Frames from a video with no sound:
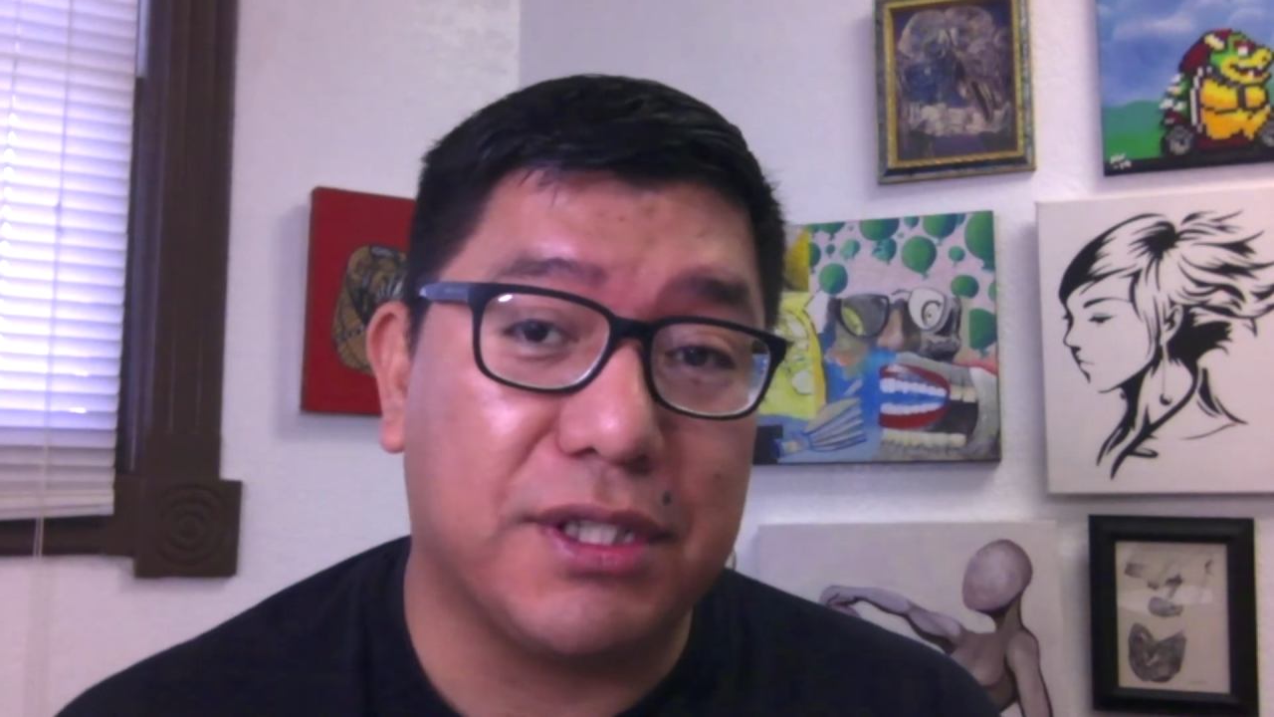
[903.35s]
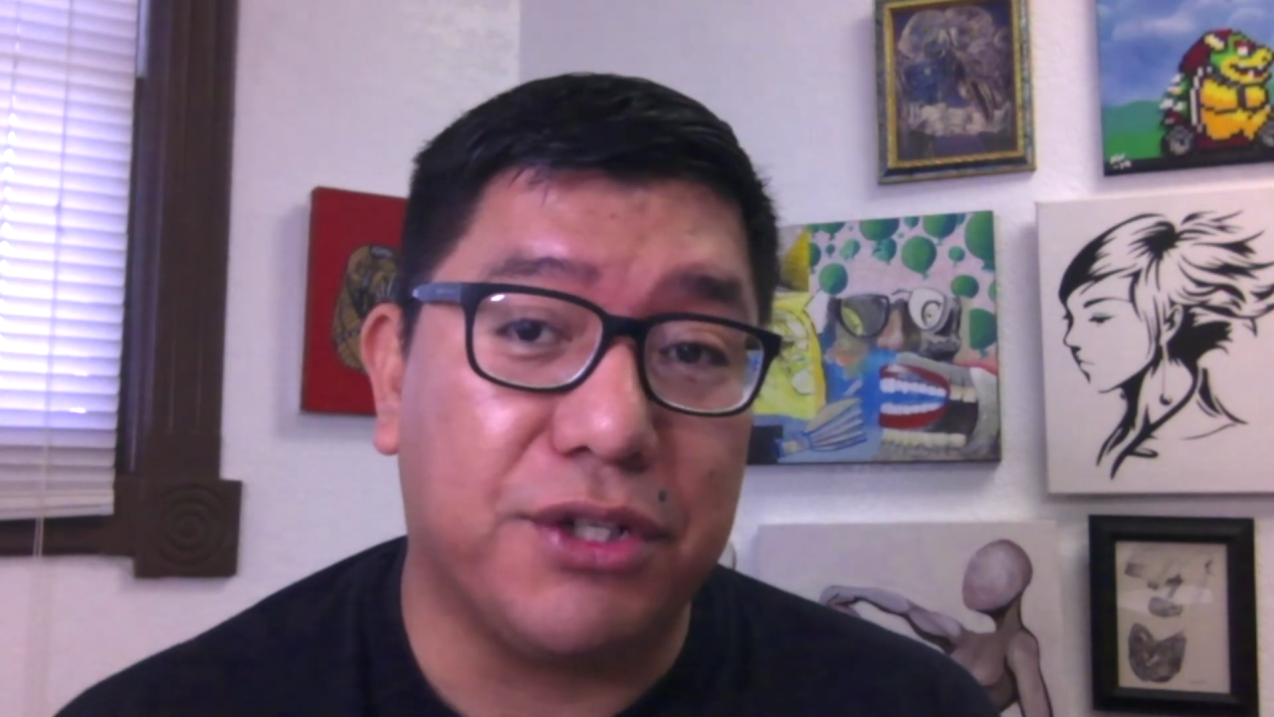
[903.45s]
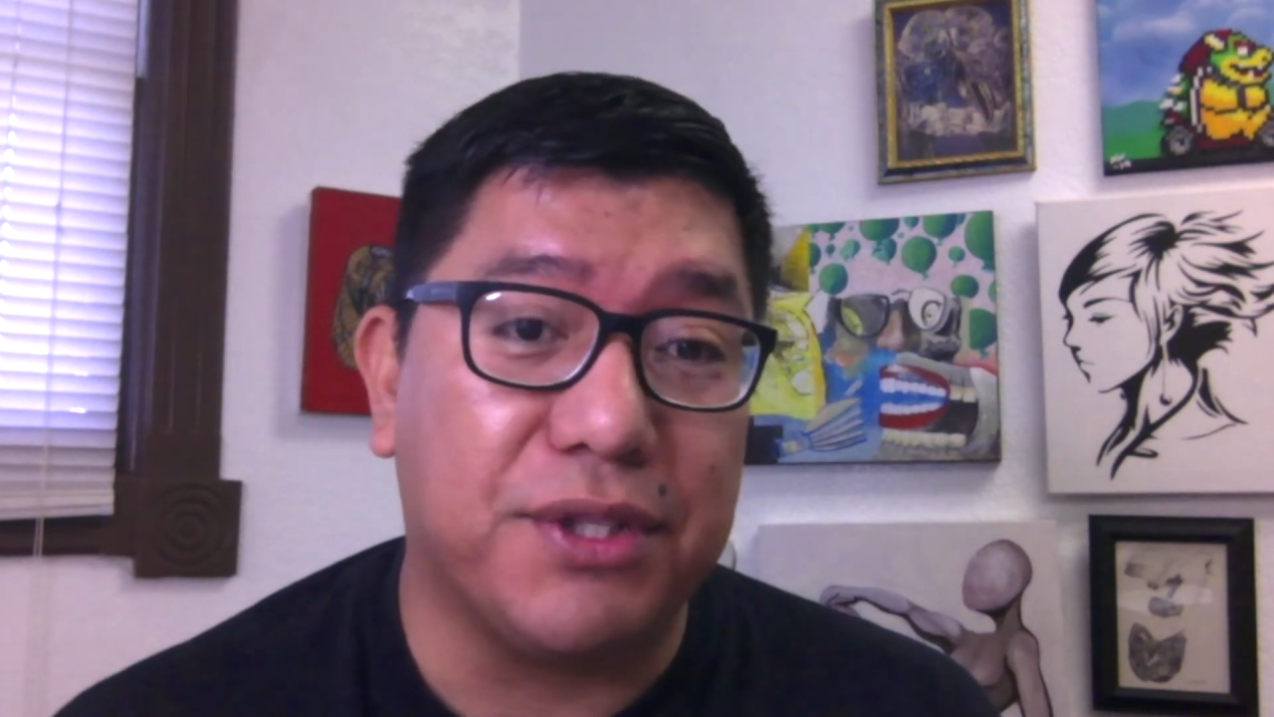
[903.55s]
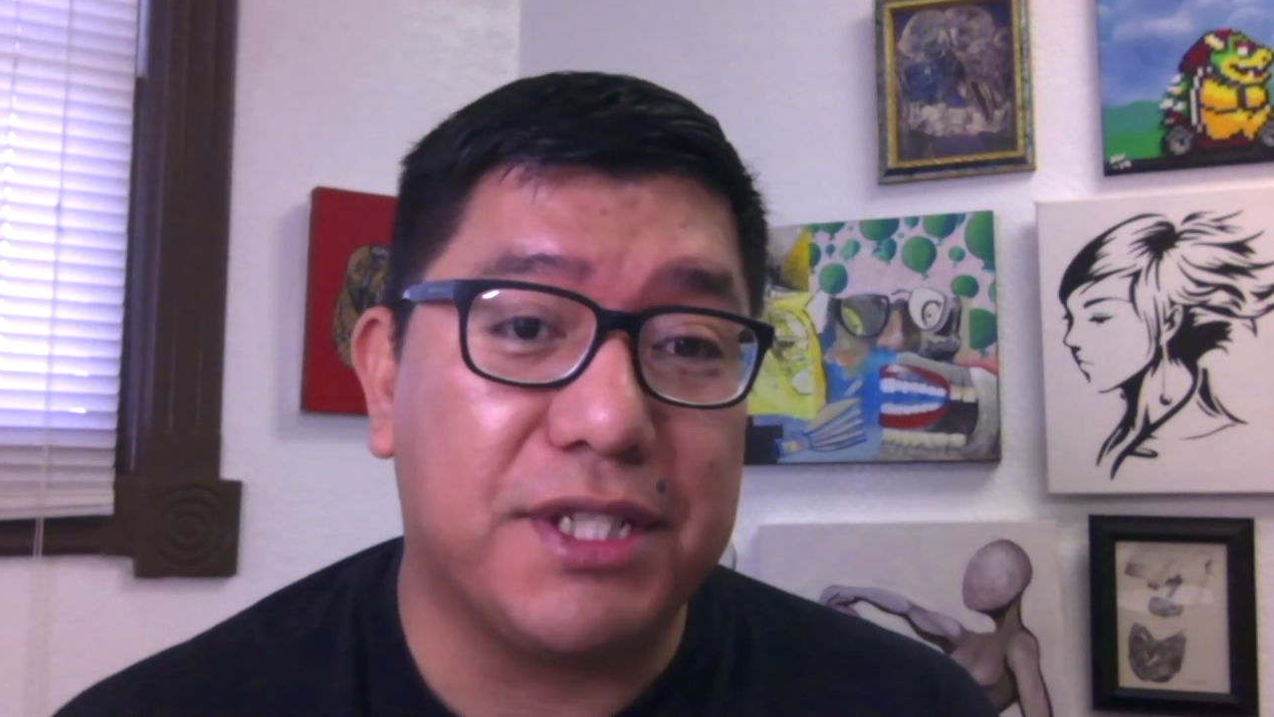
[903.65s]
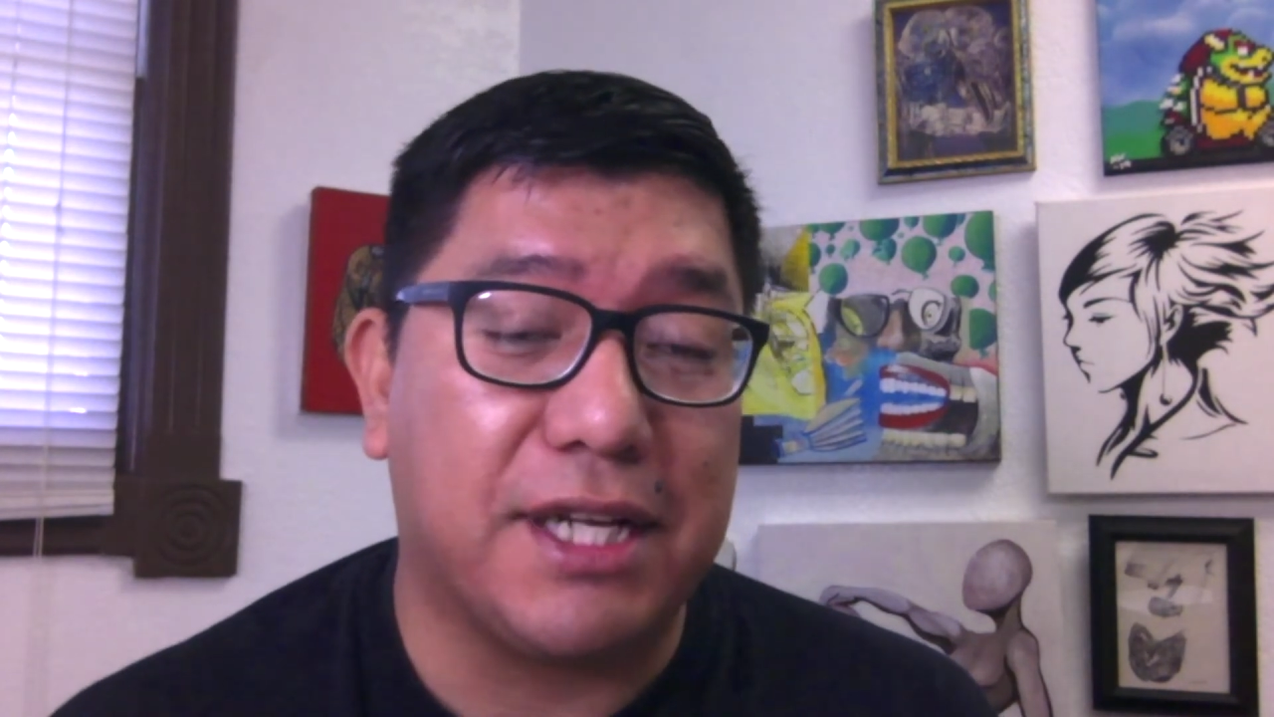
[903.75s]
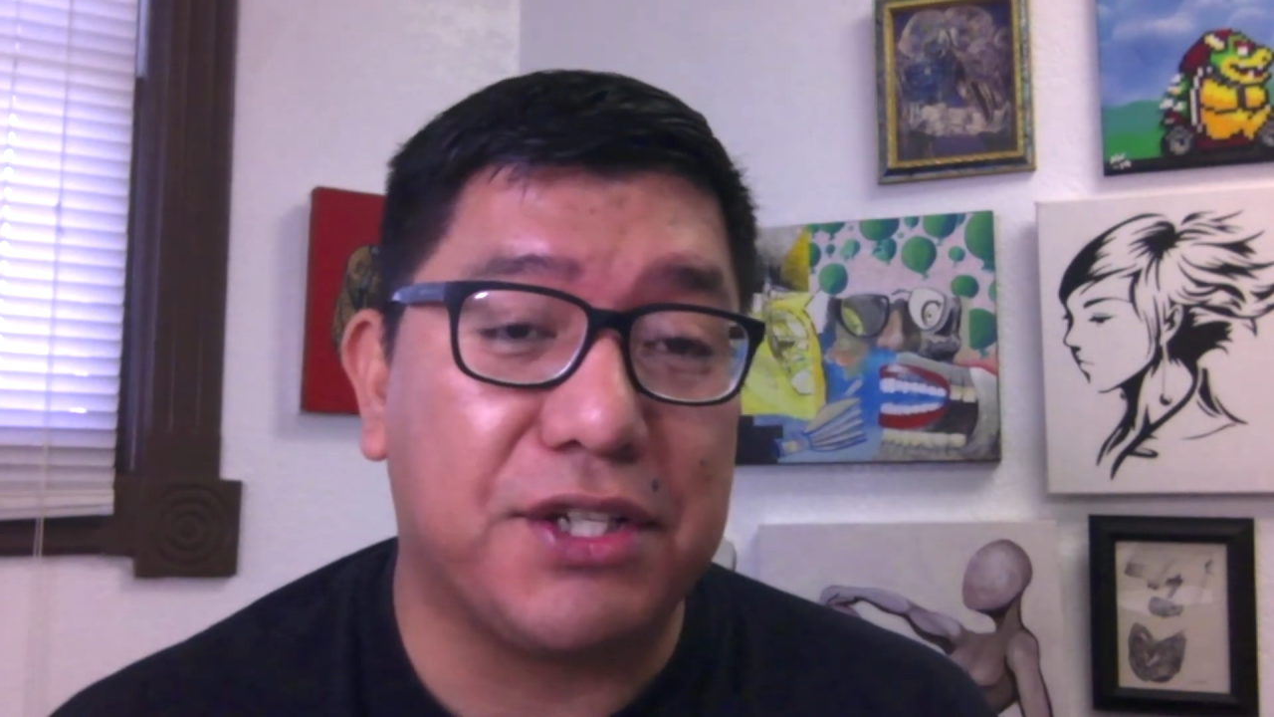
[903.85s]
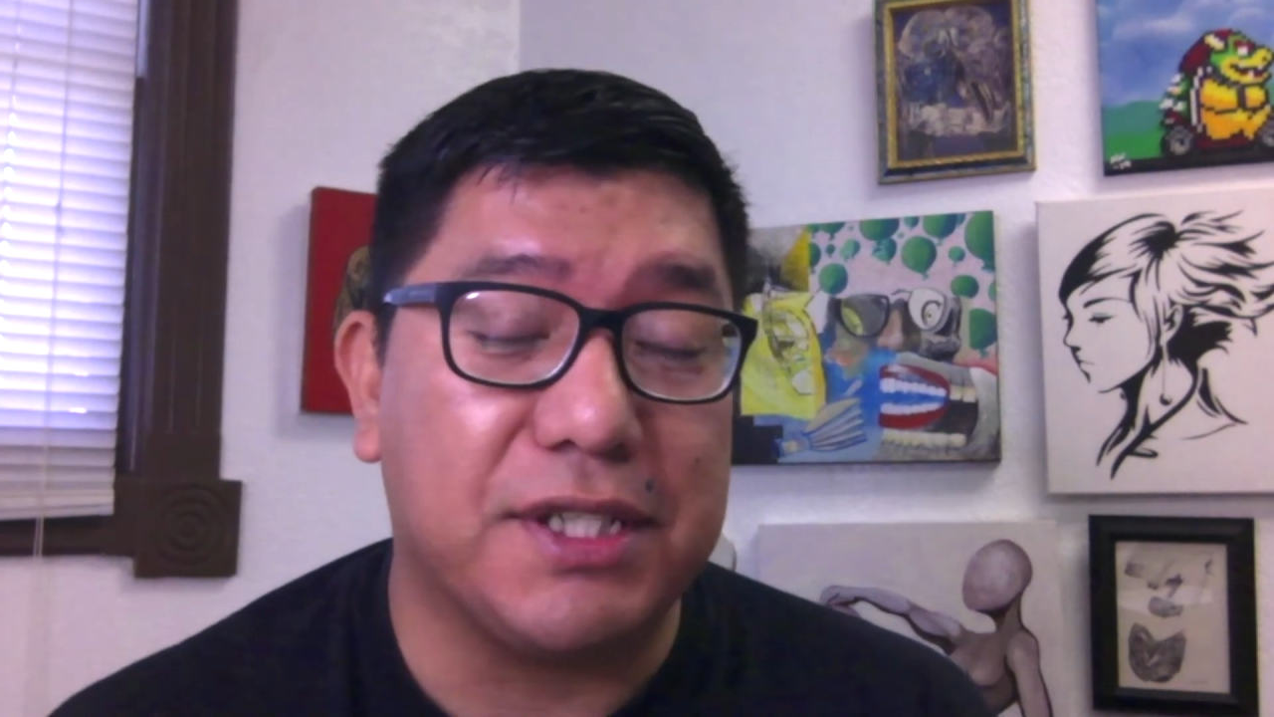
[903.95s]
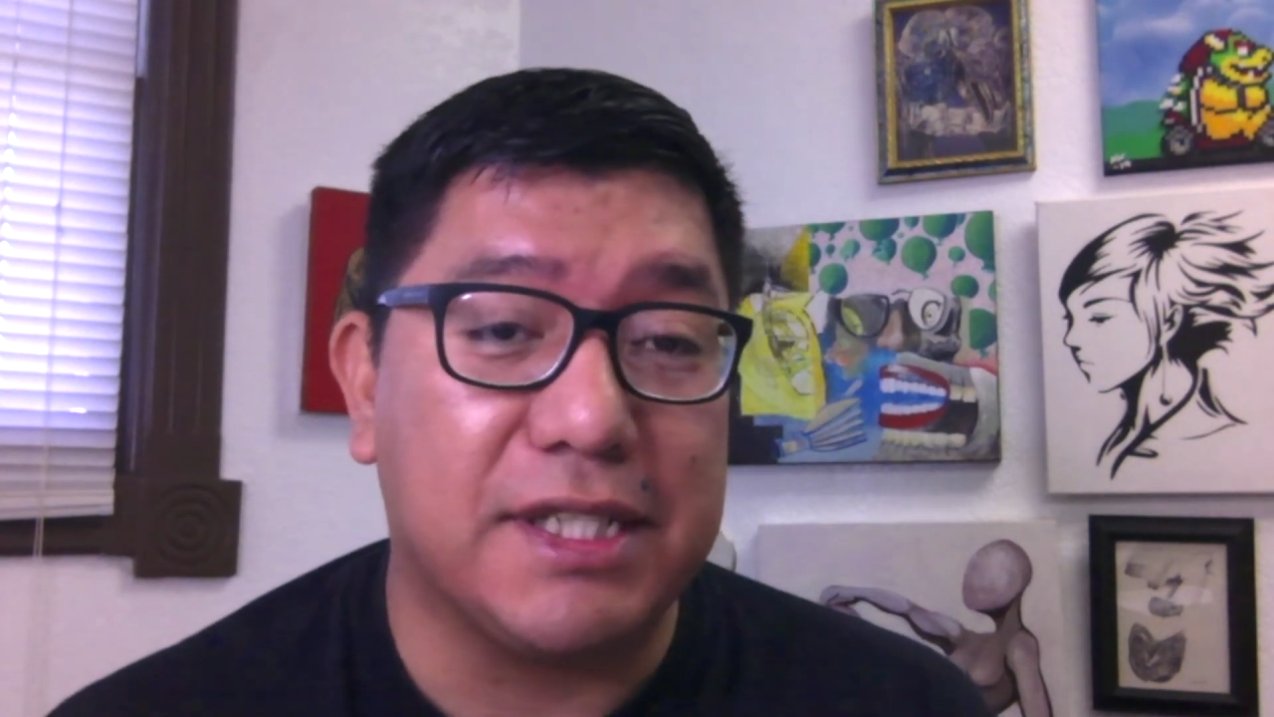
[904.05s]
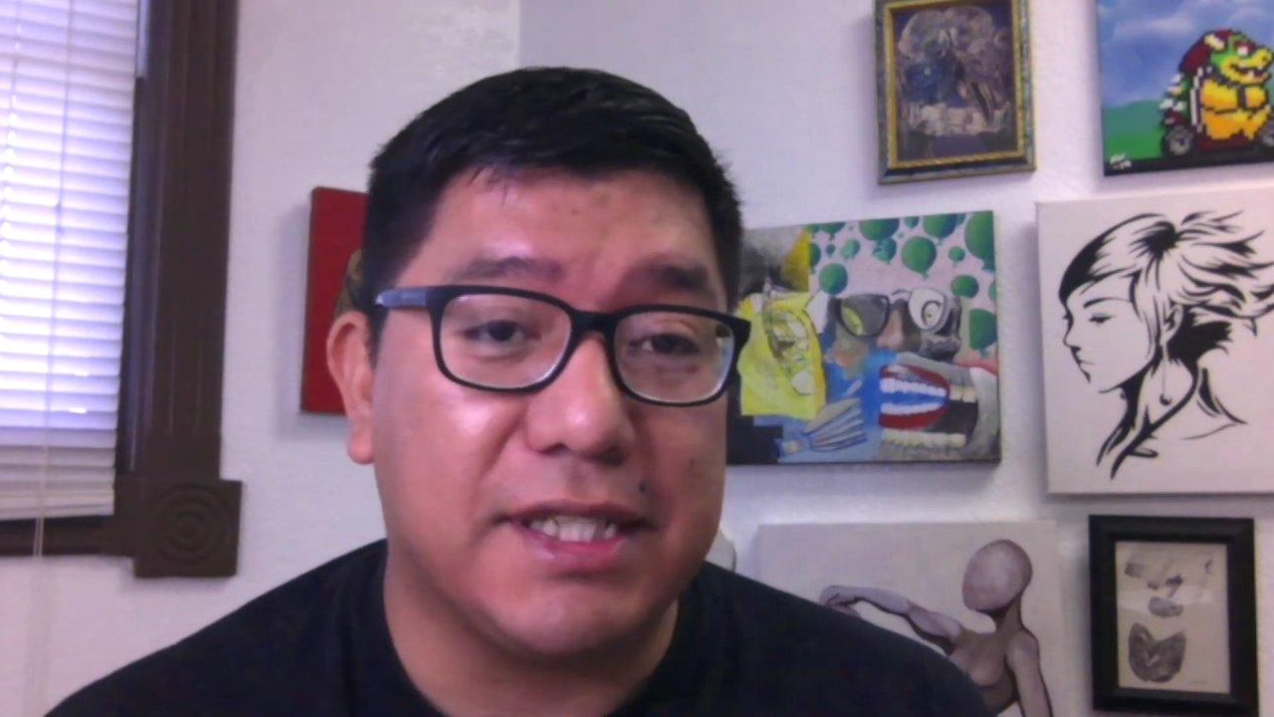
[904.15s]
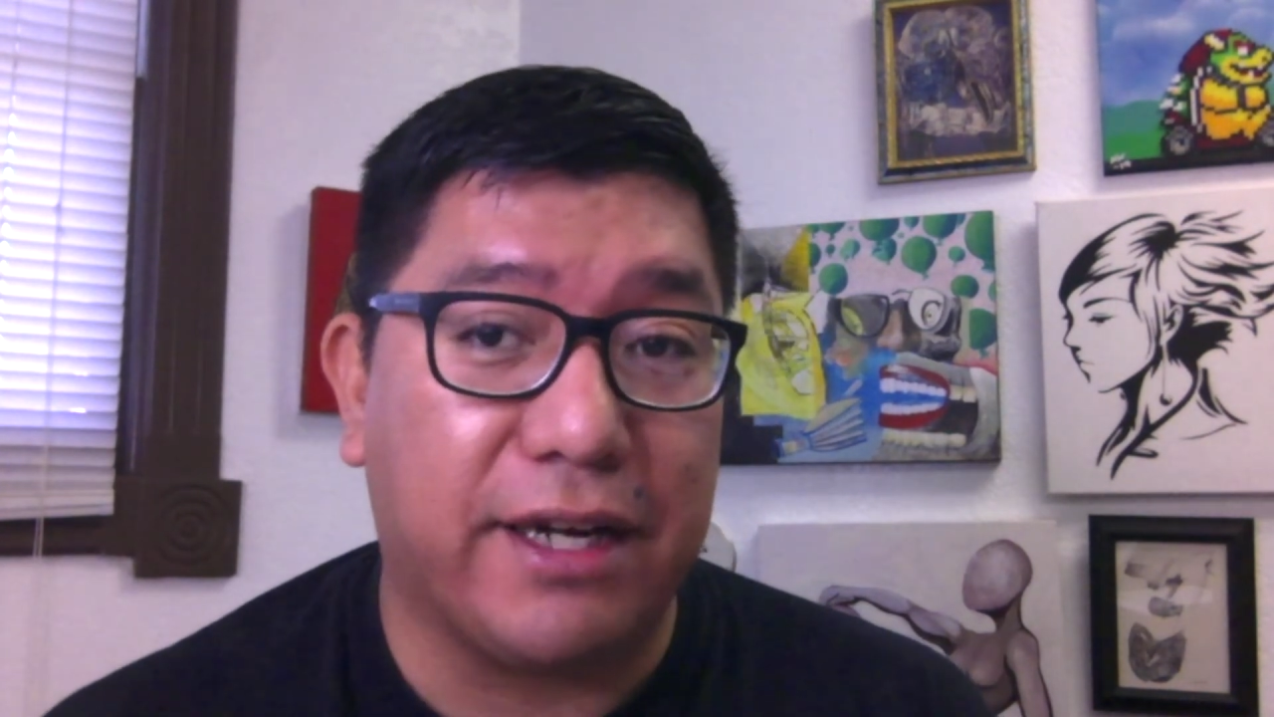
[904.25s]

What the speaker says: youth sessions